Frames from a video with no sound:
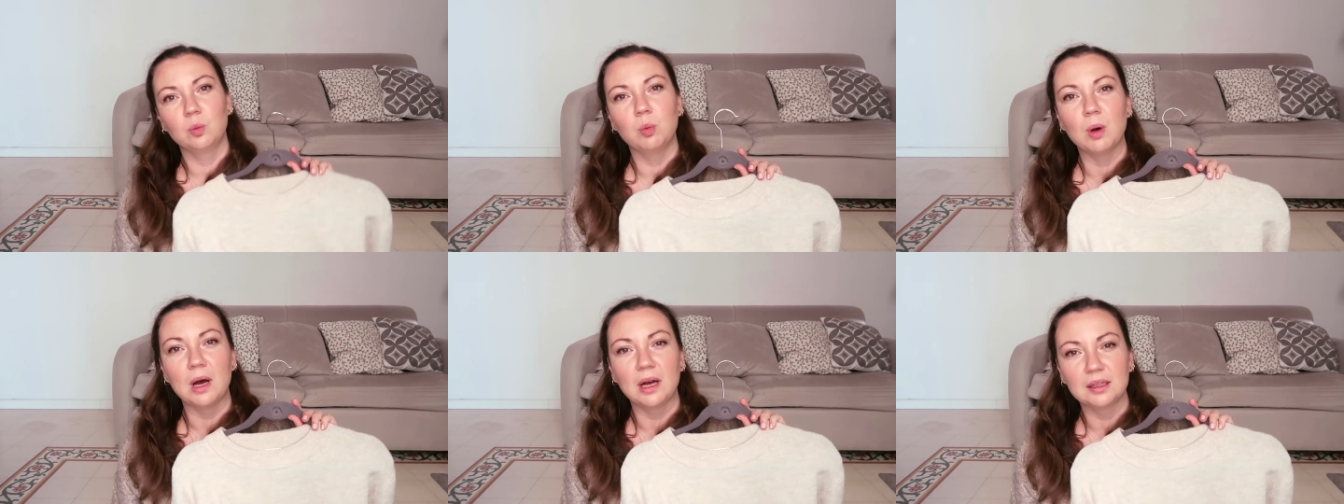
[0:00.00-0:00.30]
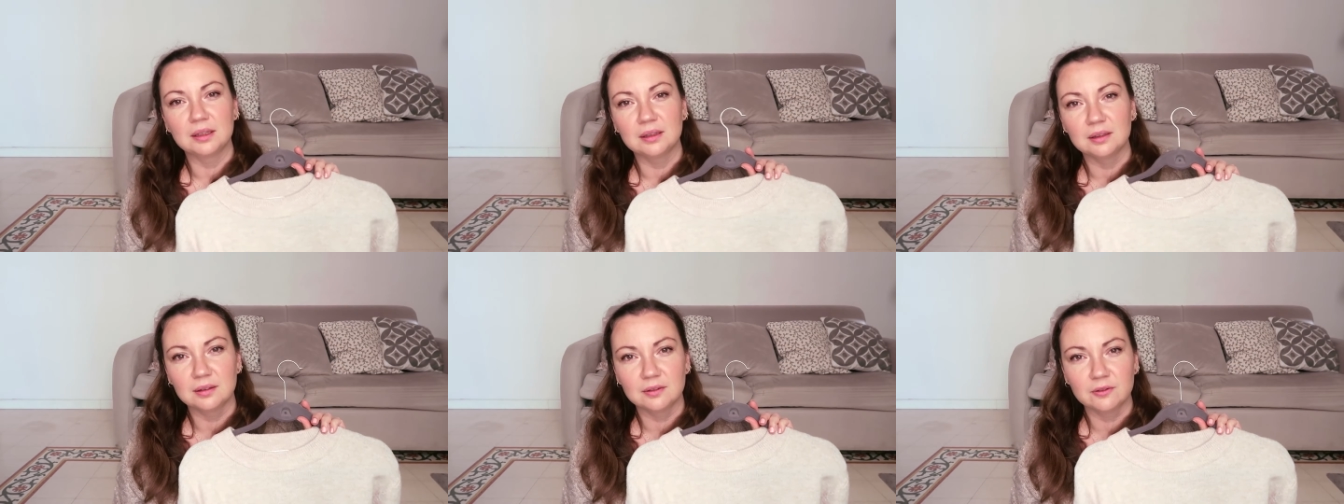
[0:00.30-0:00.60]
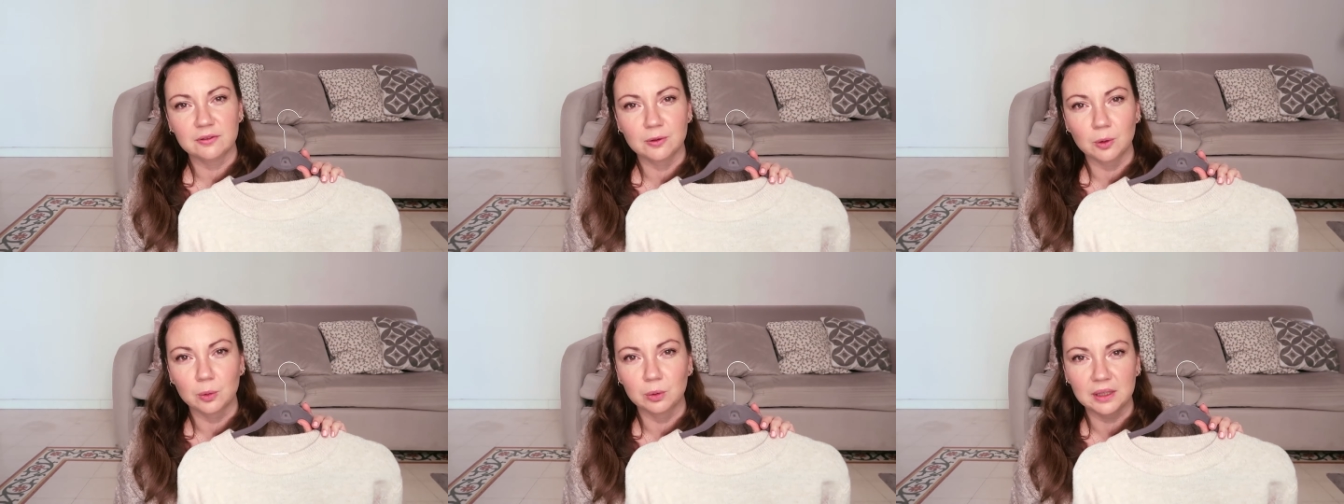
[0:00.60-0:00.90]

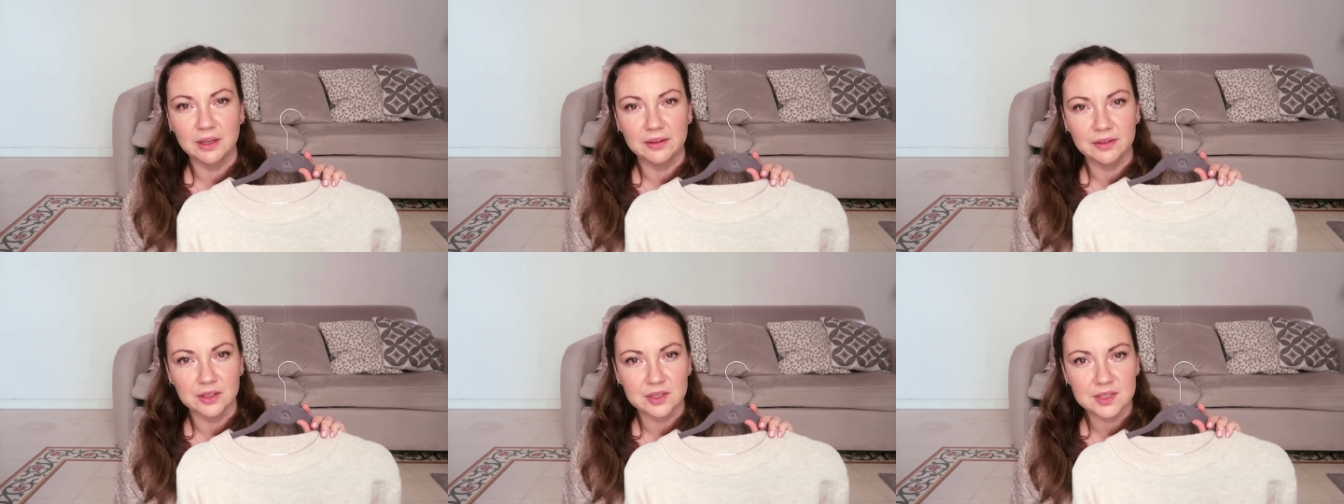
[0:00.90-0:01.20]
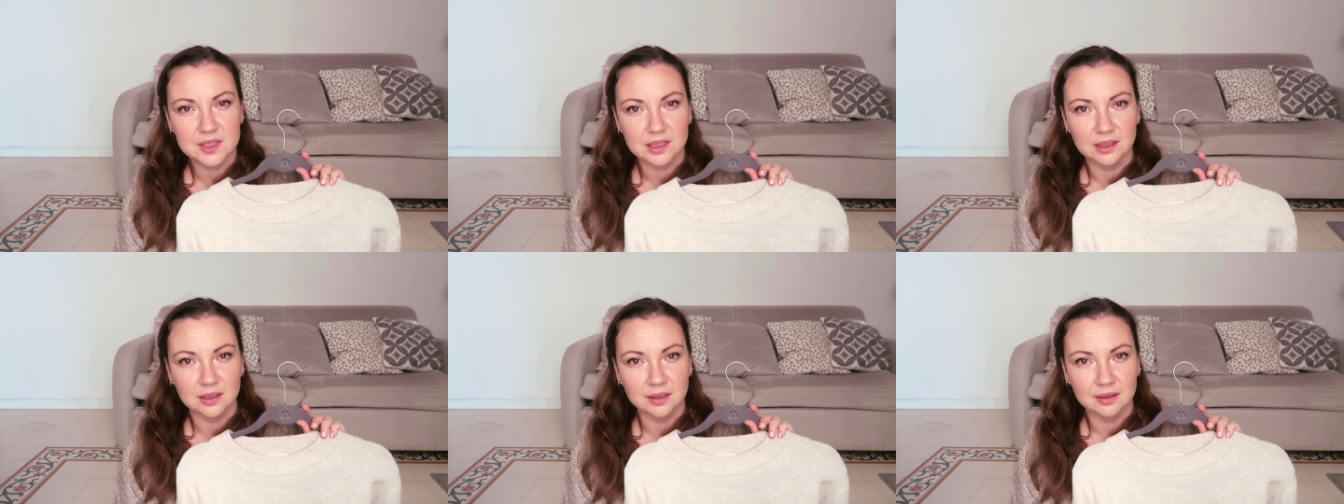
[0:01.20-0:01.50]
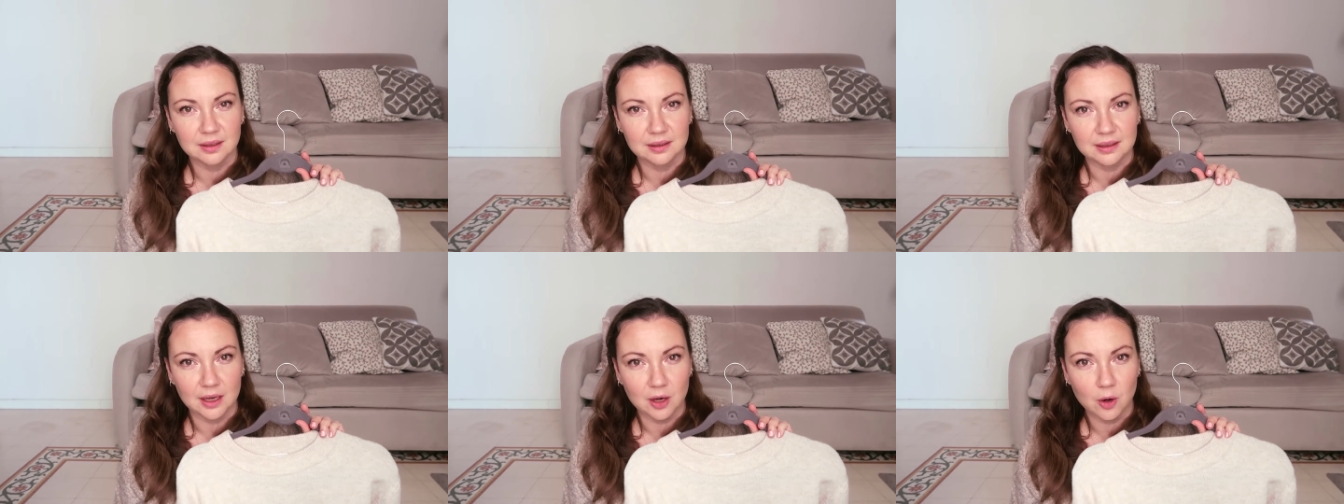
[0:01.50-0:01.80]
one faux leather
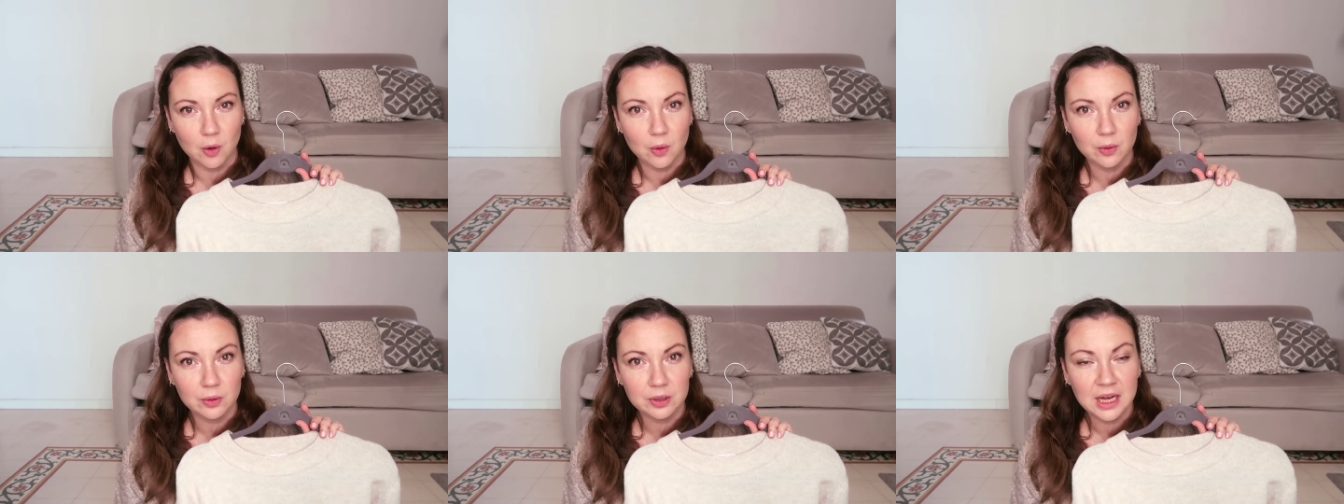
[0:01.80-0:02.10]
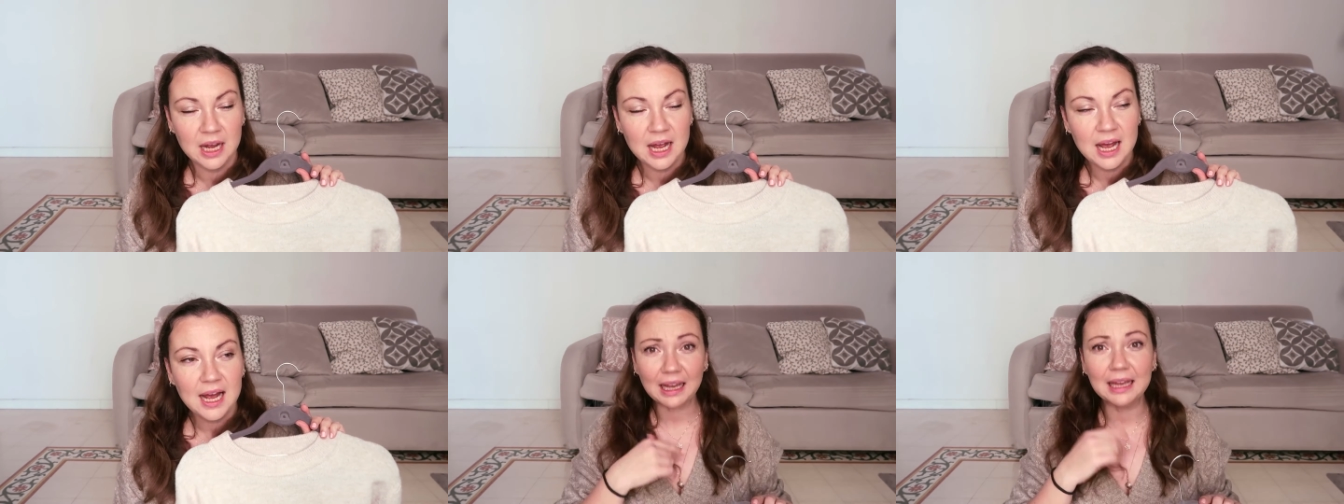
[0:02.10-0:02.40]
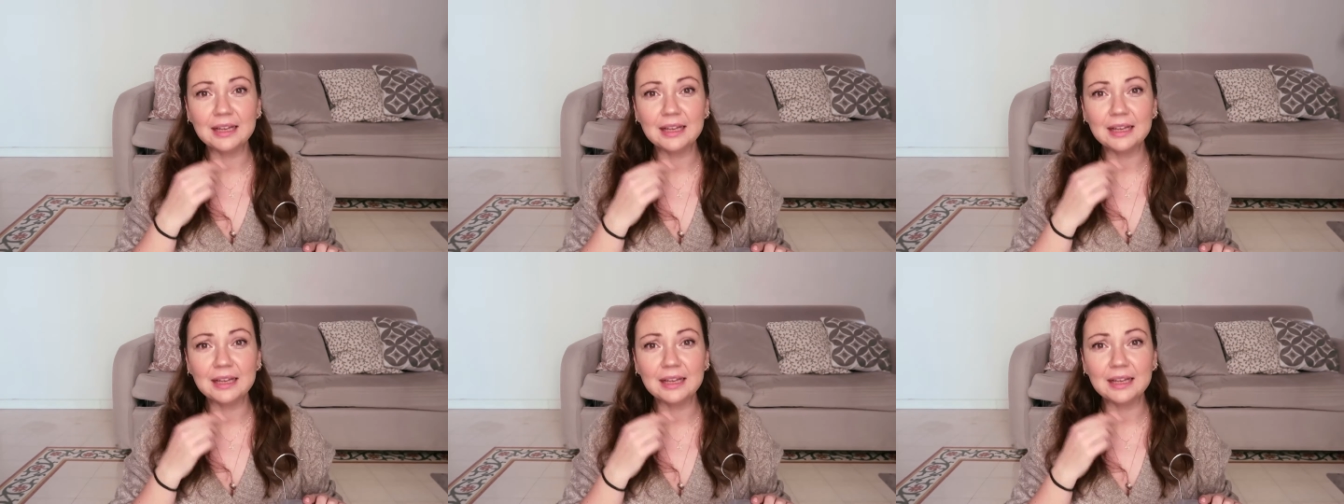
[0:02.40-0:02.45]
skirt that I own.